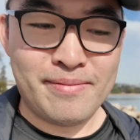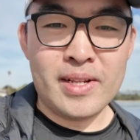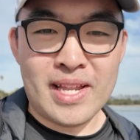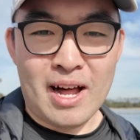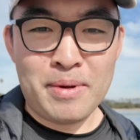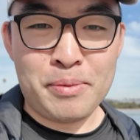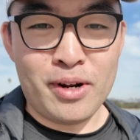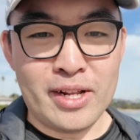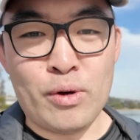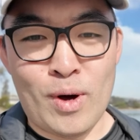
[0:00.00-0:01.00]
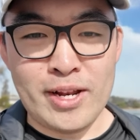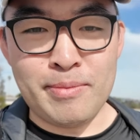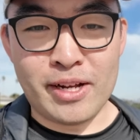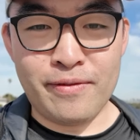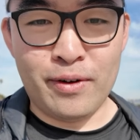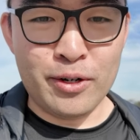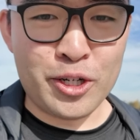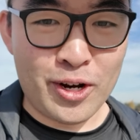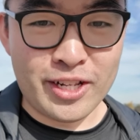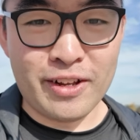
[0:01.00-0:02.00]
Now let me put on the wireless microphone to
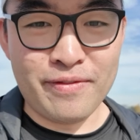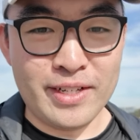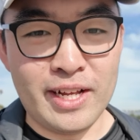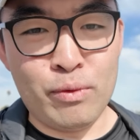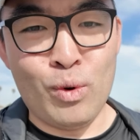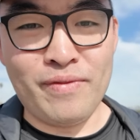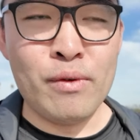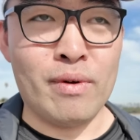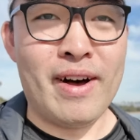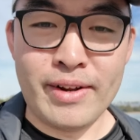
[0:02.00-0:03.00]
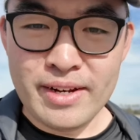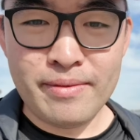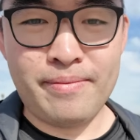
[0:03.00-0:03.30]
show the difference of with without it.